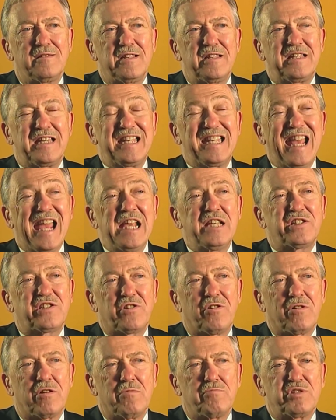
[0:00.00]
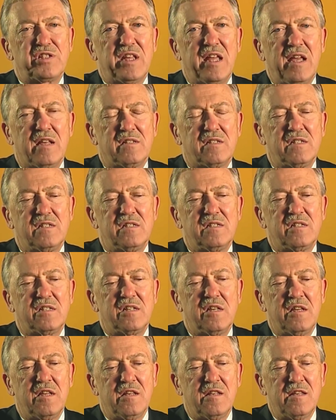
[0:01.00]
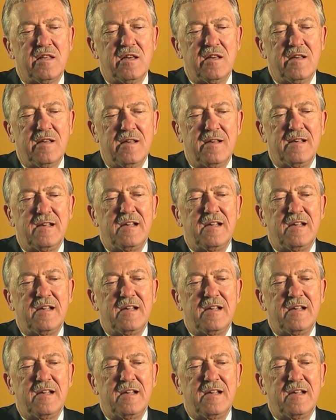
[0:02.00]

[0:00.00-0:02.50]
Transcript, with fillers: to today's circumstances and uh,